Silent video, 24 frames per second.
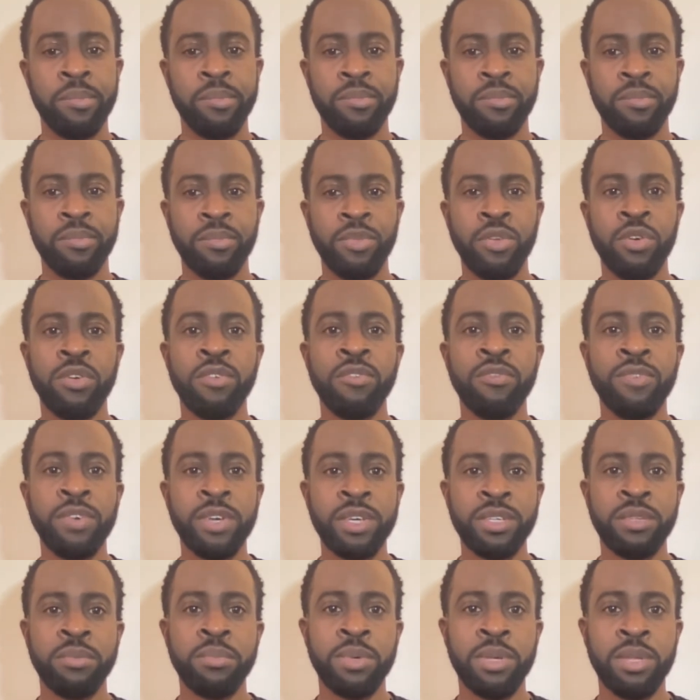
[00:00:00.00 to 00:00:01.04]
your
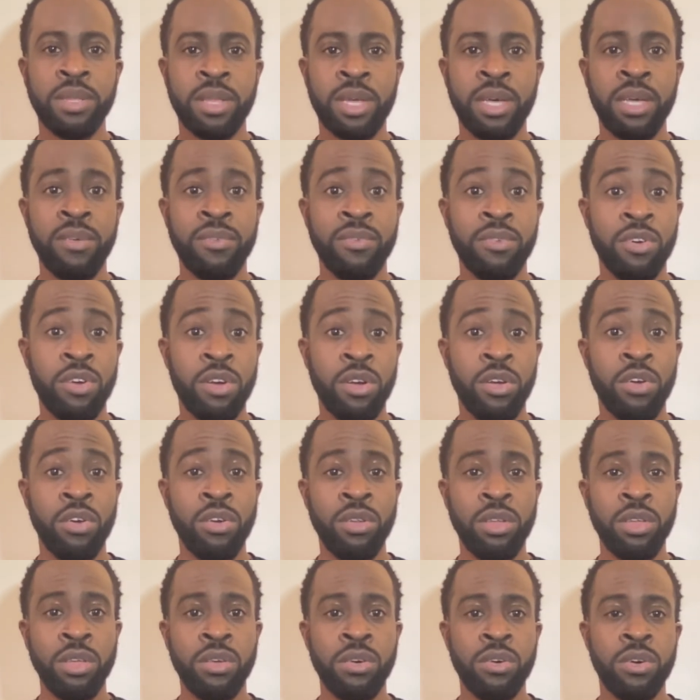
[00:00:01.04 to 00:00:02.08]
investment life
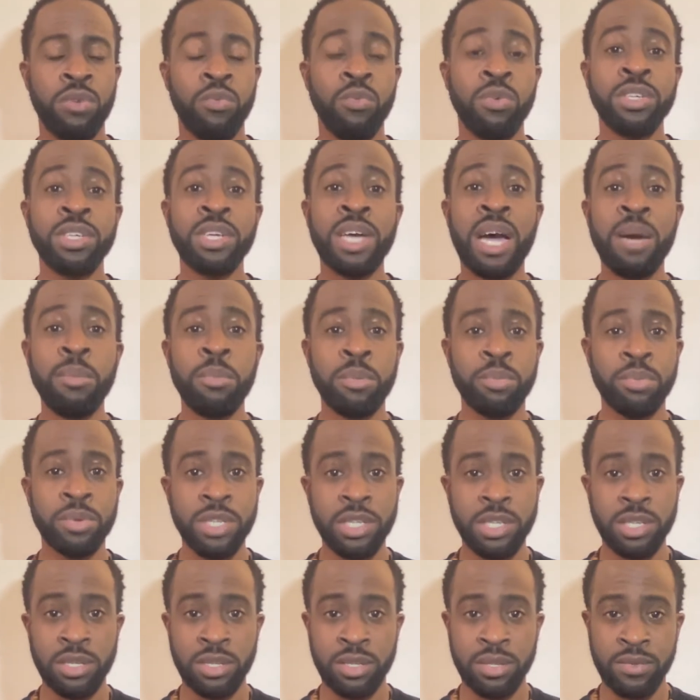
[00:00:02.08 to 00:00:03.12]
early on, which I'm
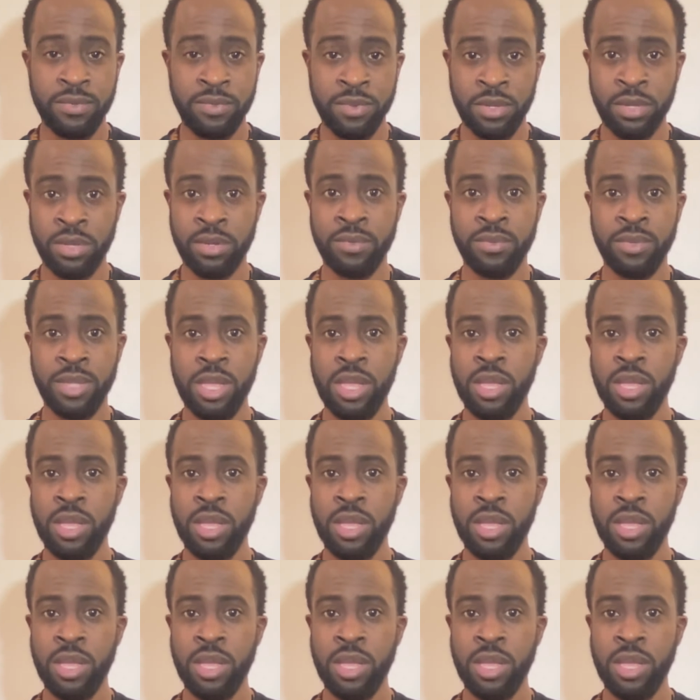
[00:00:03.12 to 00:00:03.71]
appreciative of